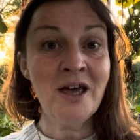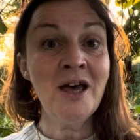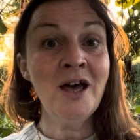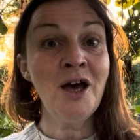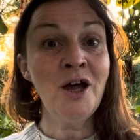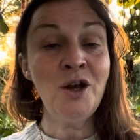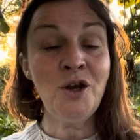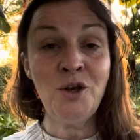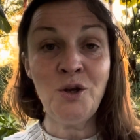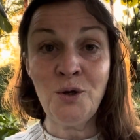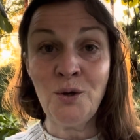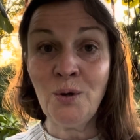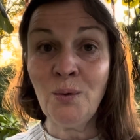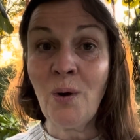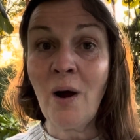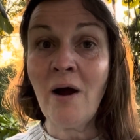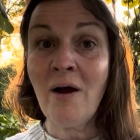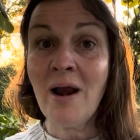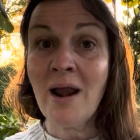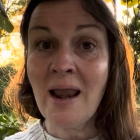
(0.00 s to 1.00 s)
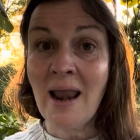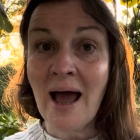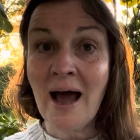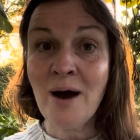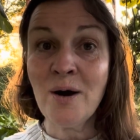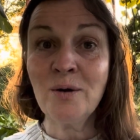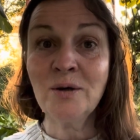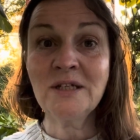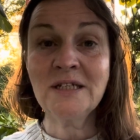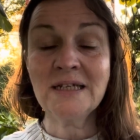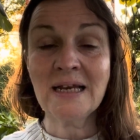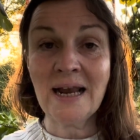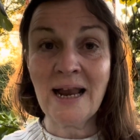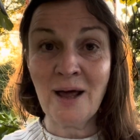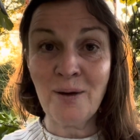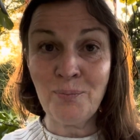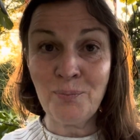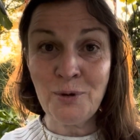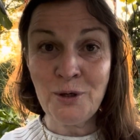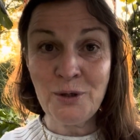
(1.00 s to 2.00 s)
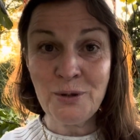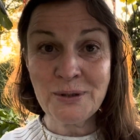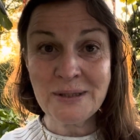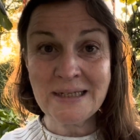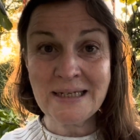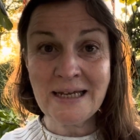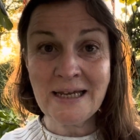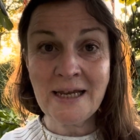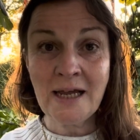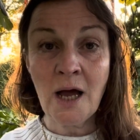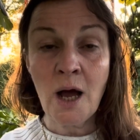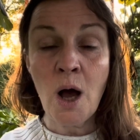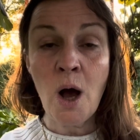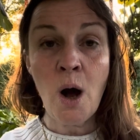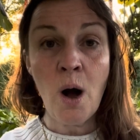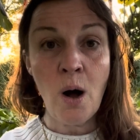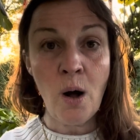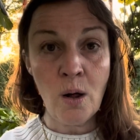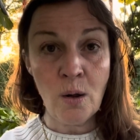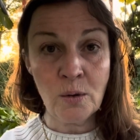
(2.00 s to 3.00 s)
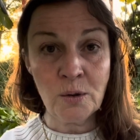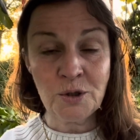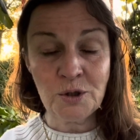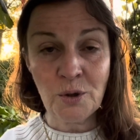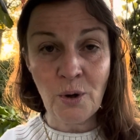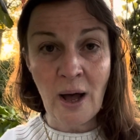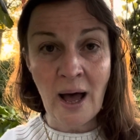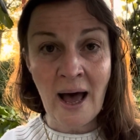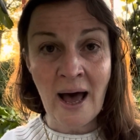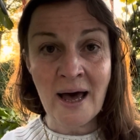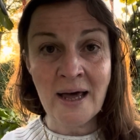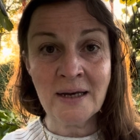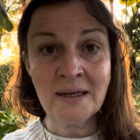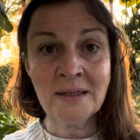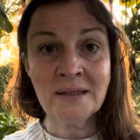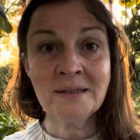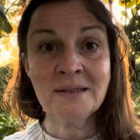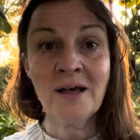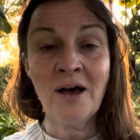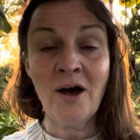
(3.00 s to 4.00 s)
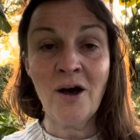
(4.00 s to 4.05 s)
You are allowed to let beauty hold your hand,